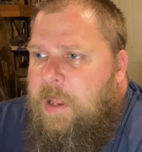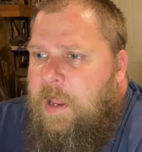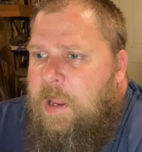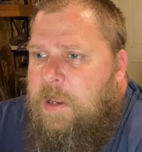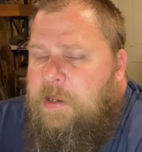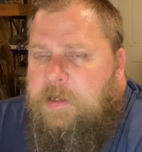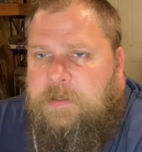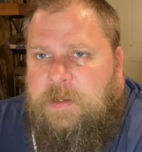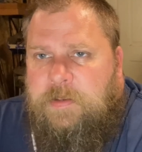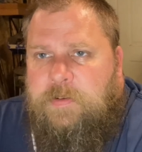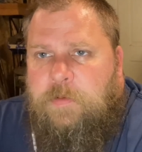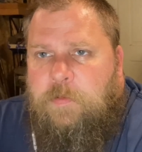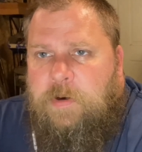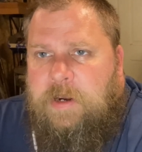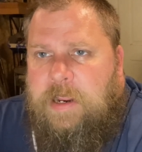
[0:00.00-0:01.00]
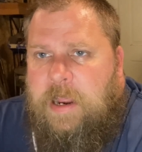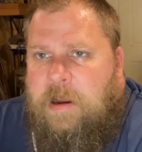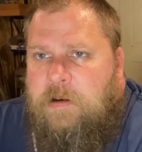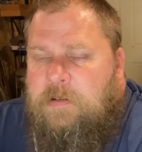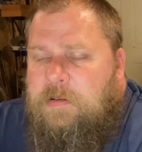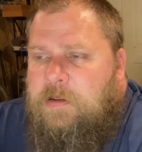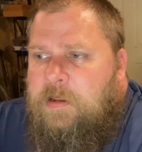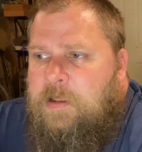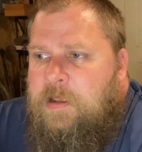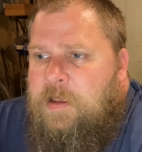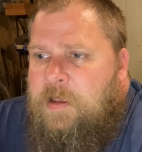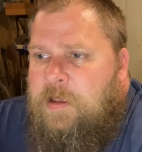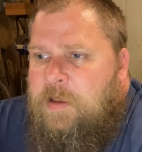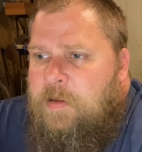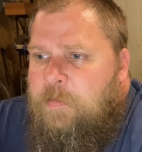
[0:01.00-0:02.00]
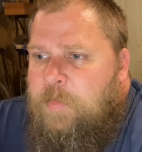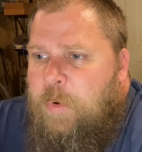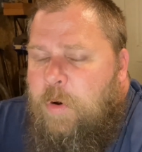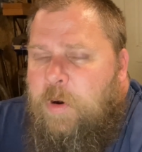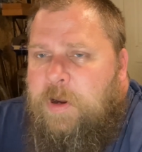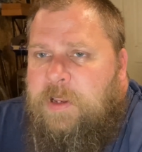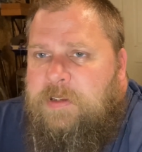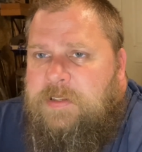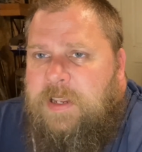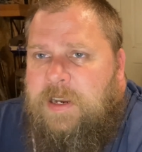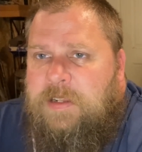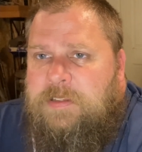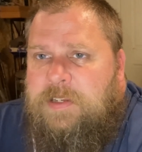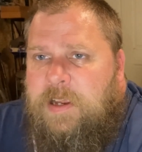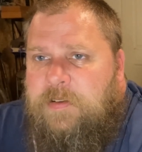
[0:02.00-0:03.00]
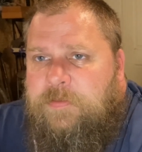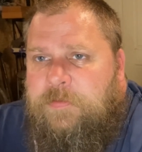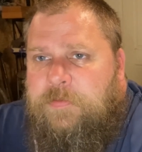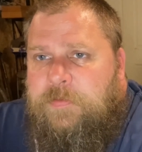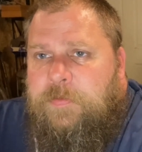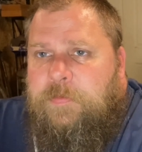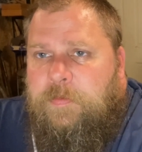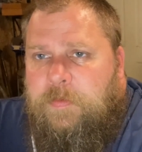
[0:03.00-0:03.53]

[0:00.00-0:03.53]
And it doesn't work out, boy, is that a tough